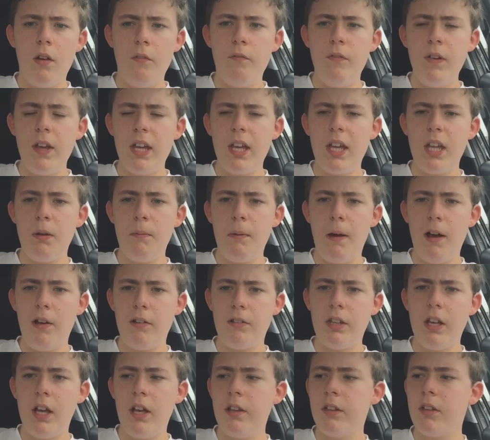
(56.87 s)
Thinking
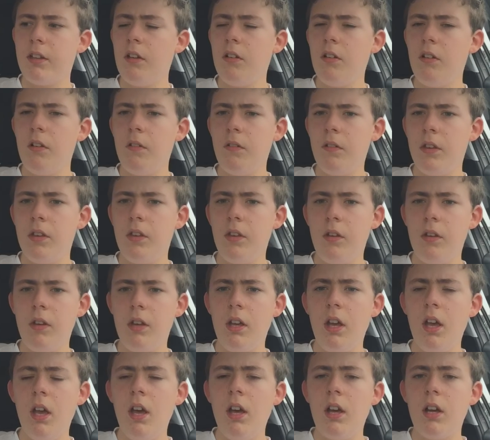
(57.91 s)
about it, I don't know if I do
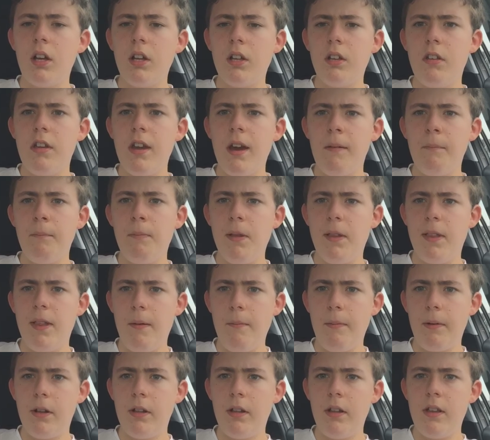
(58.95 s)
good
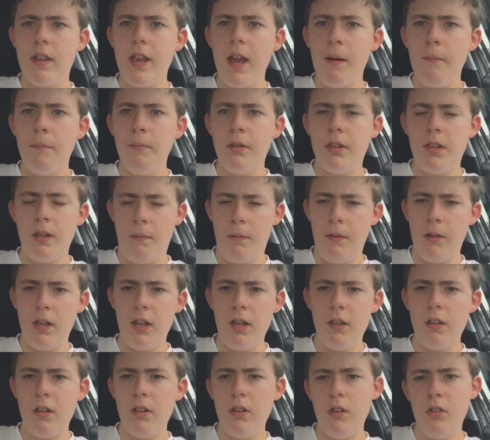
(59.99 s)
Championship because the Championship is
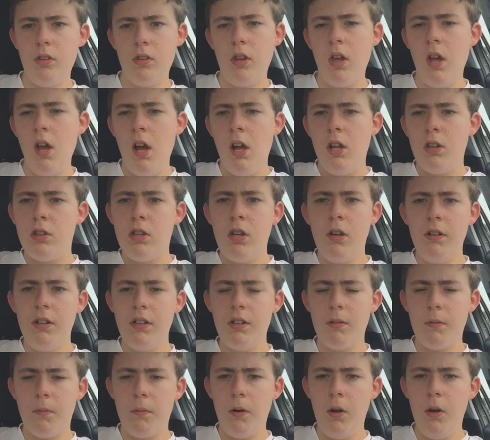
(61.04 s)
literally just
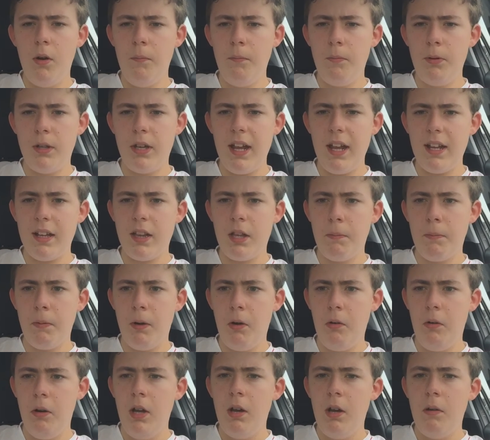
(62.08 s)
too
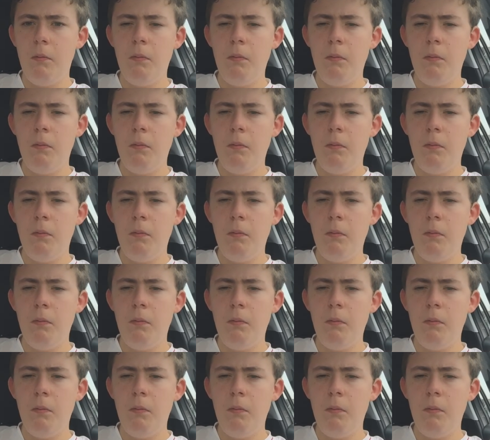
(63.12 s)
unpredictable.